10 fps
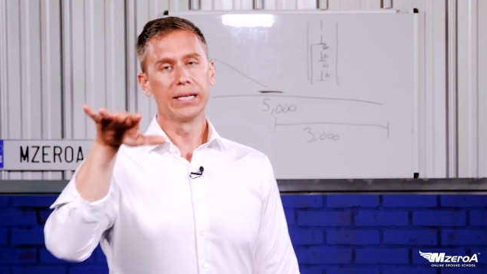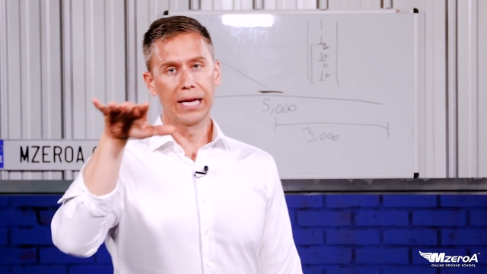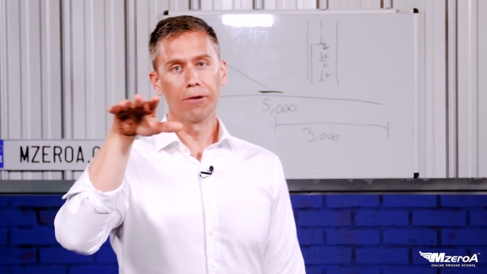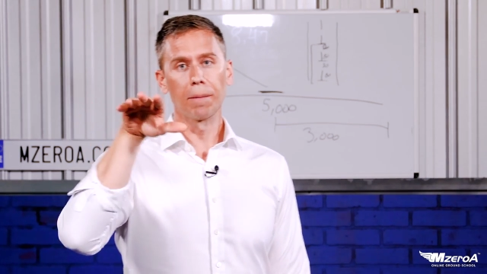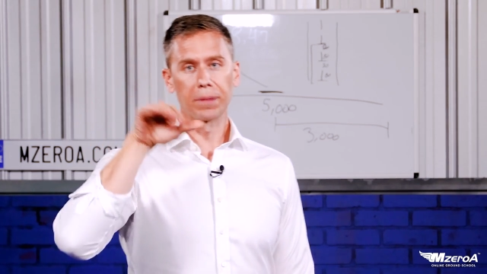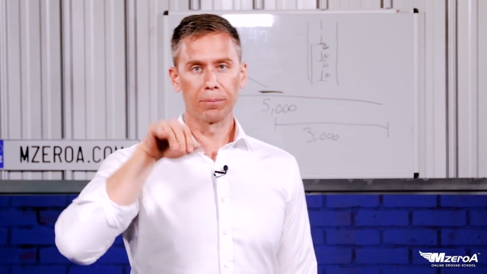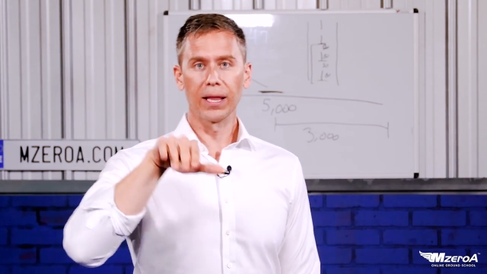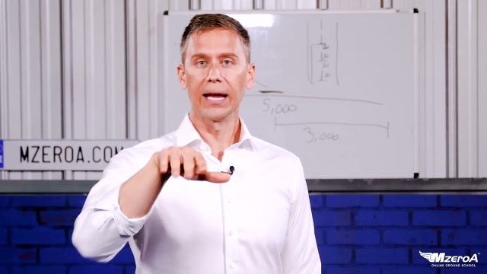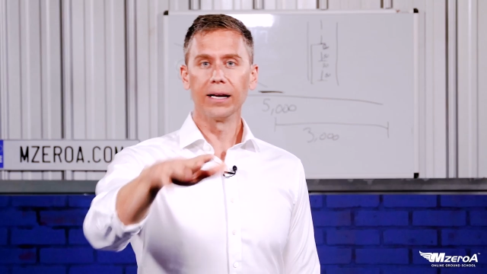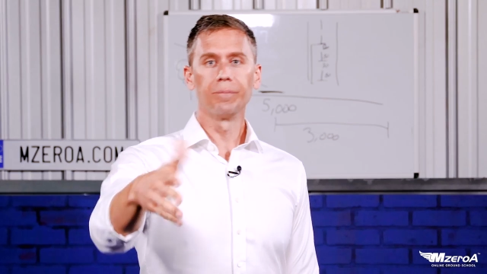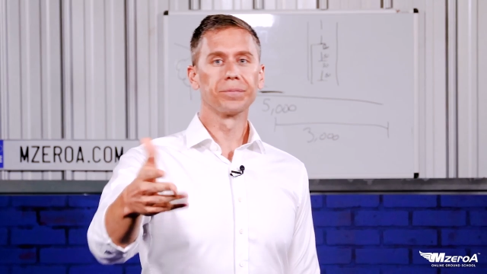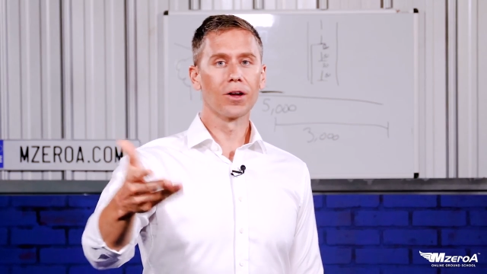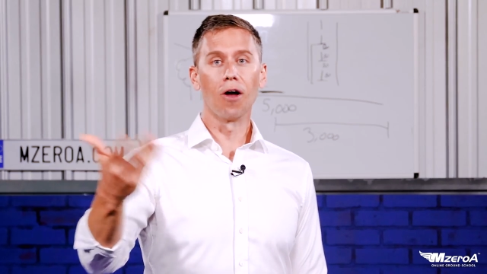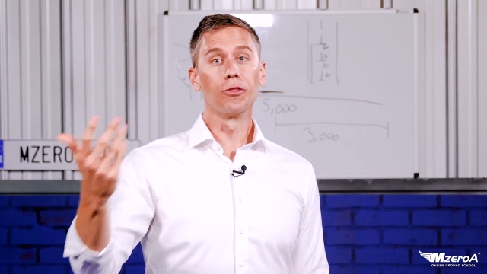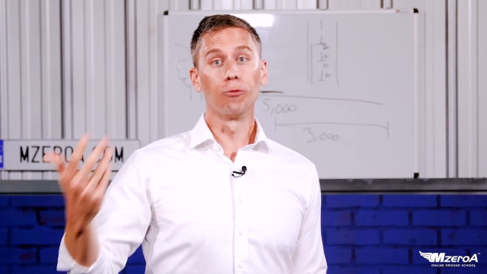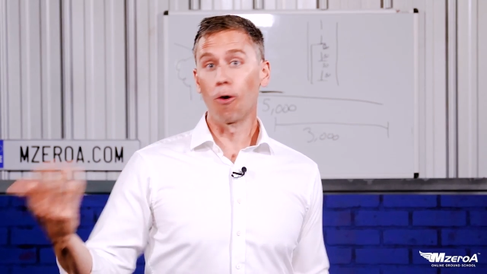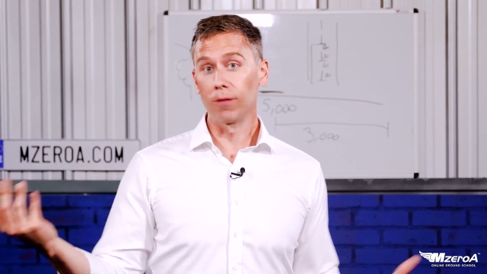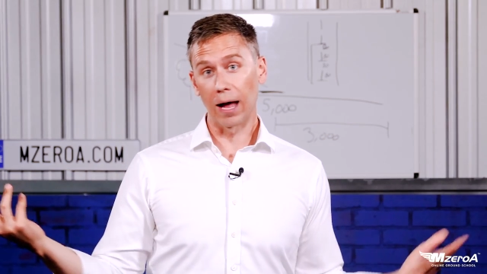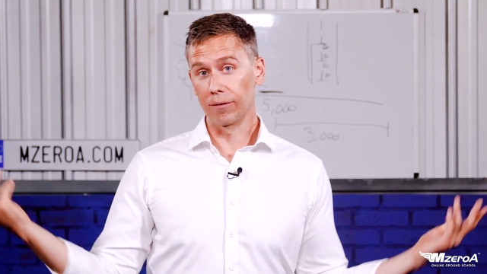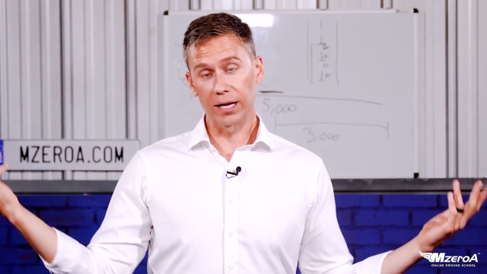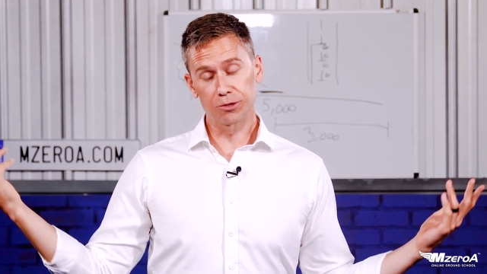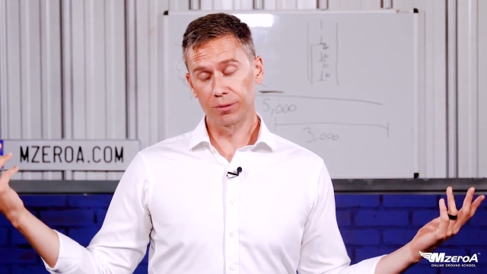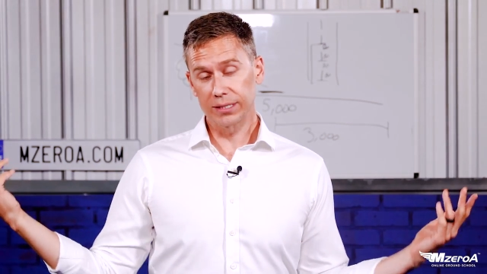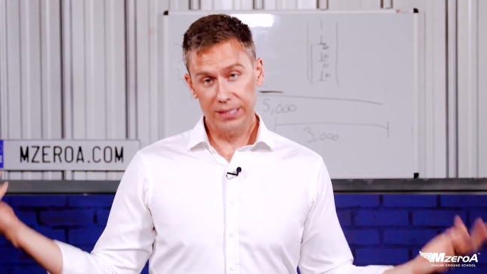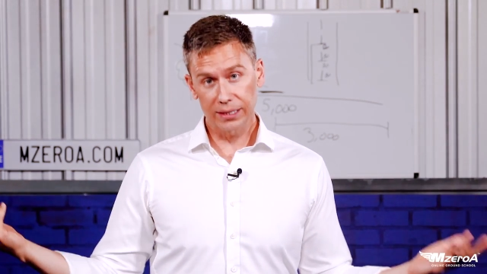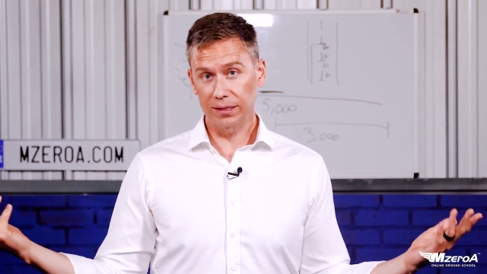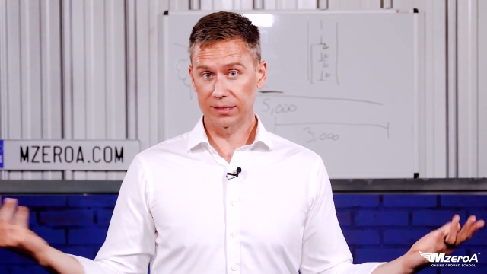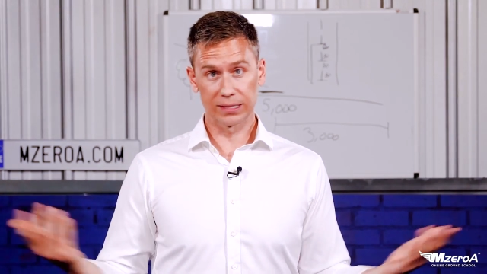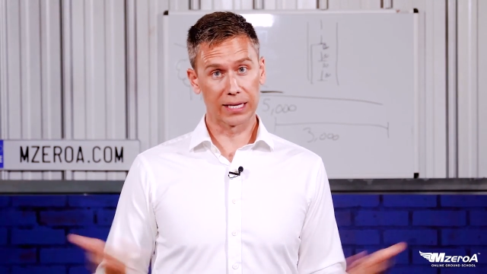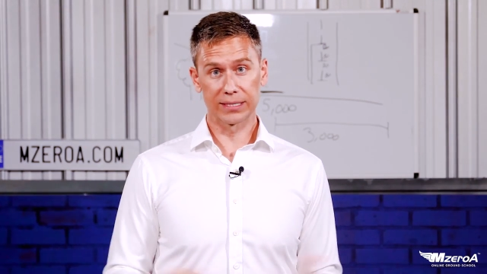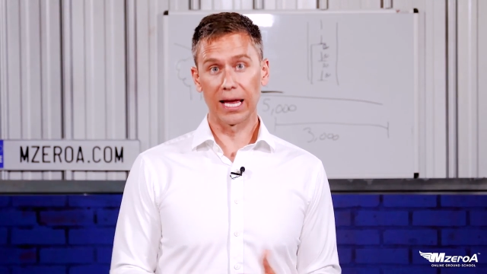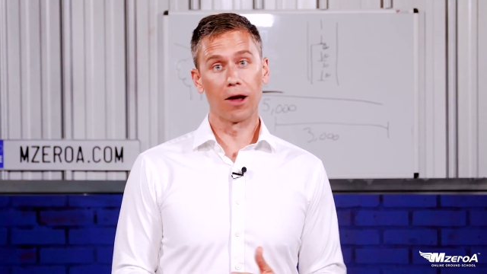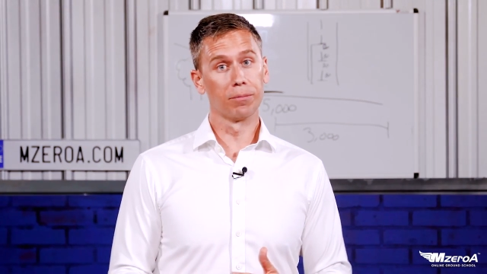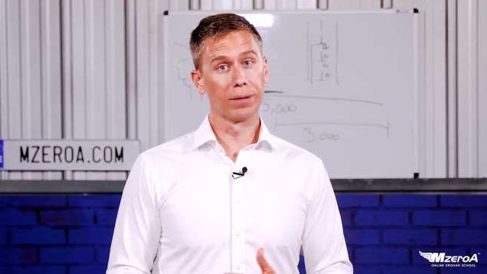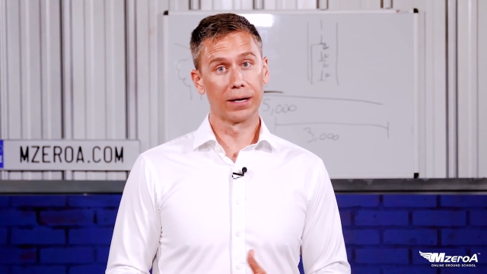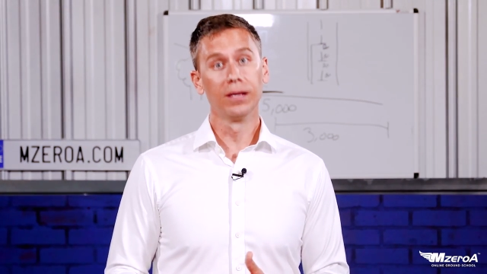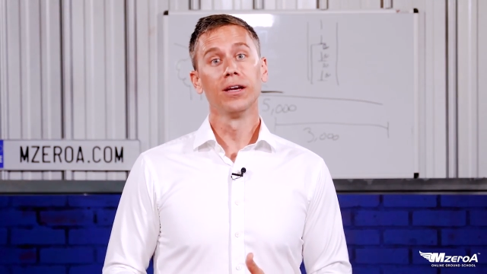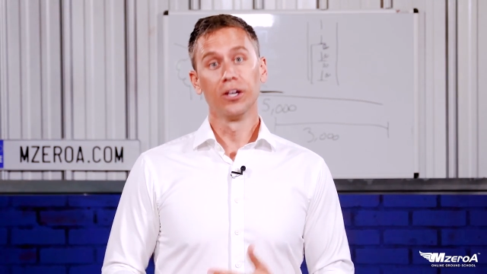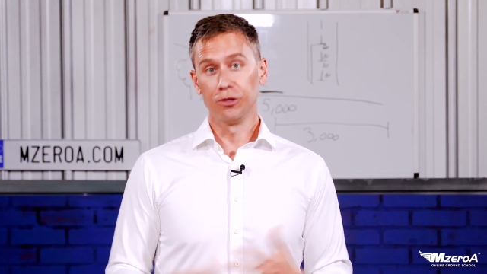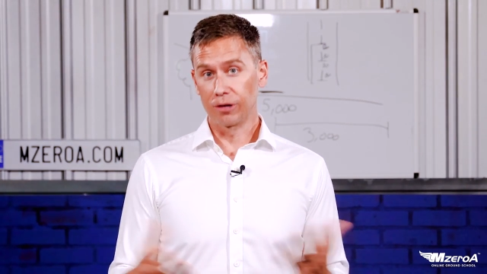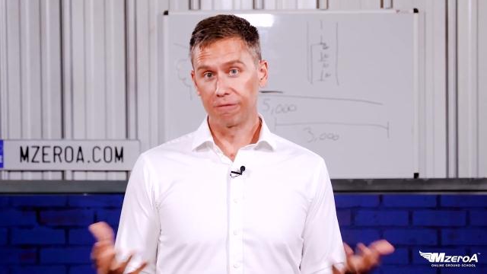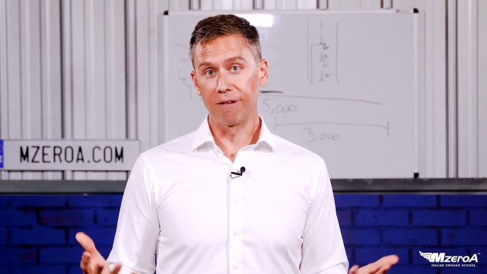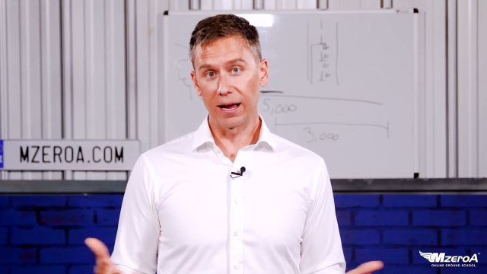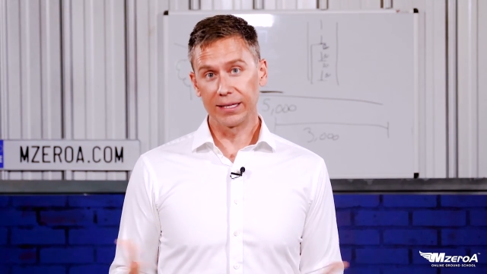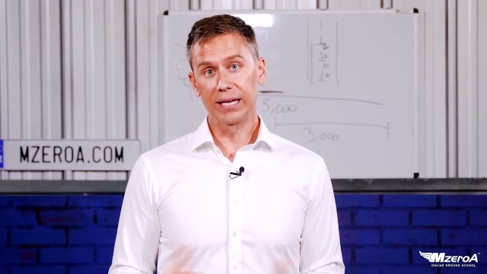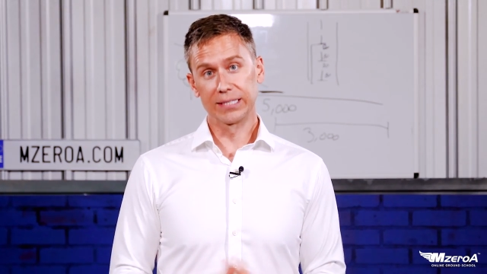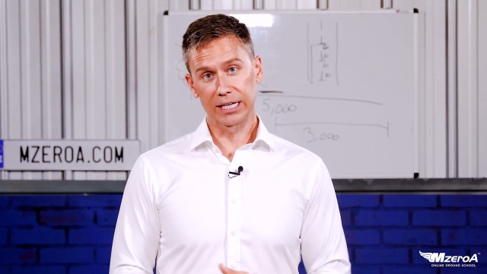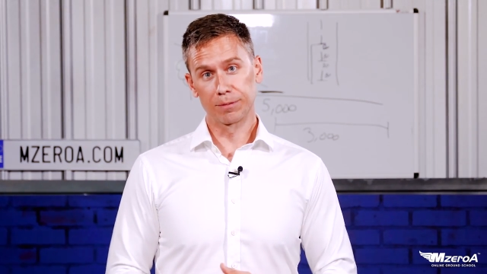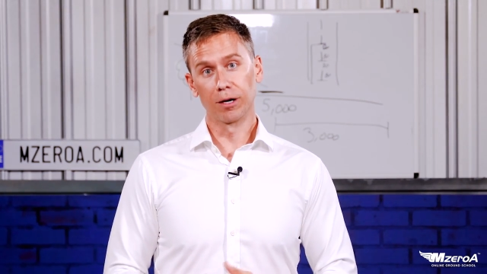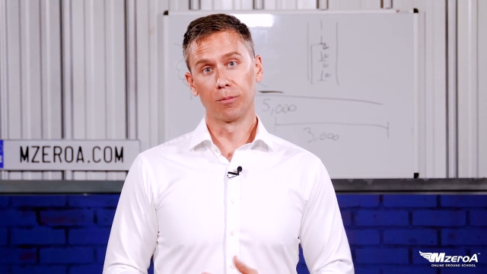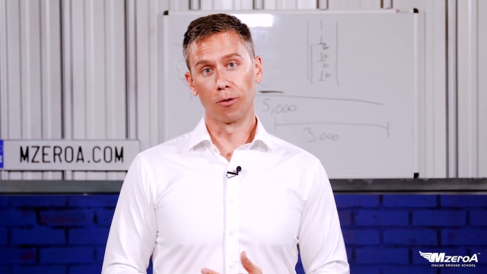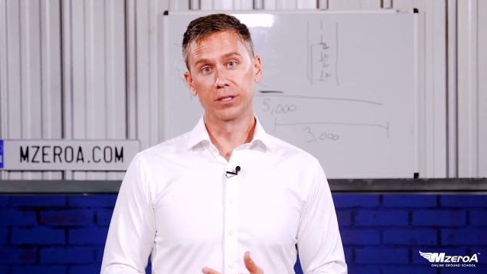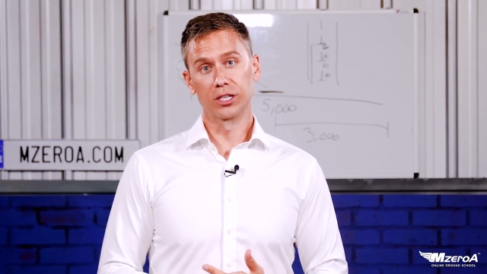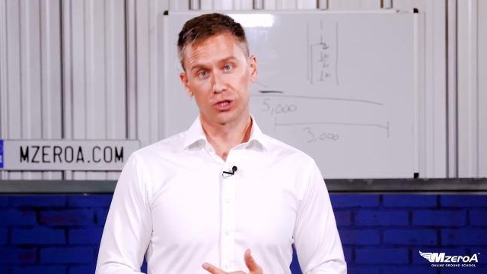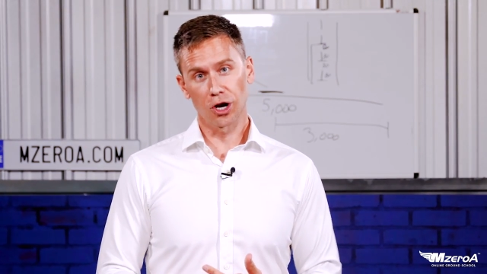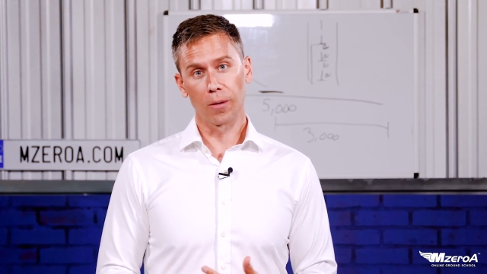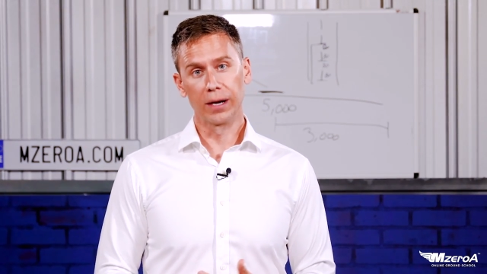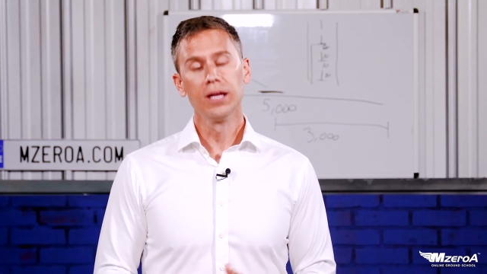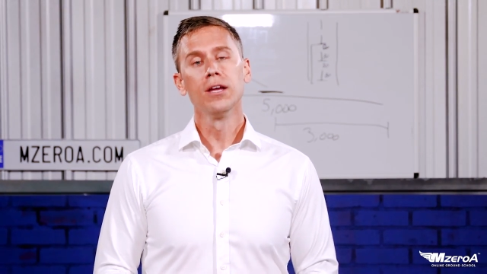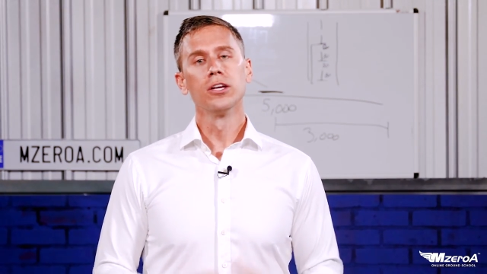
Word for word: gear up the plane on the rollout, as ridiculous as that sound, but you can find the NTSB reports that show it.